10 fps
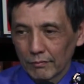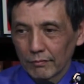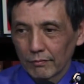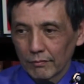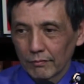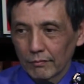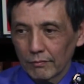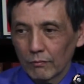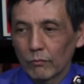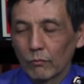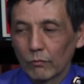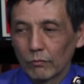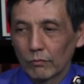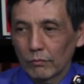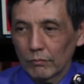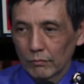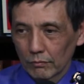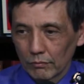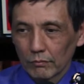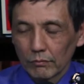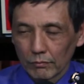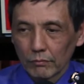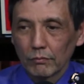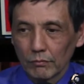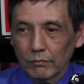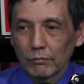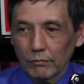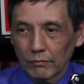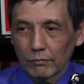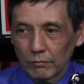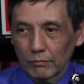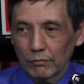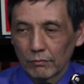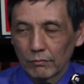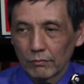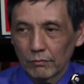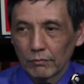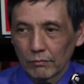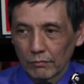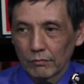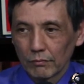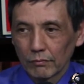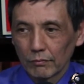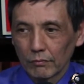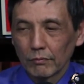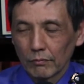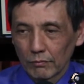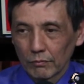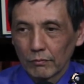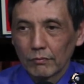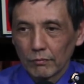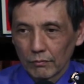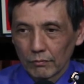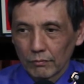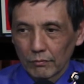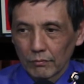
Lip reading: The person shown says nothing.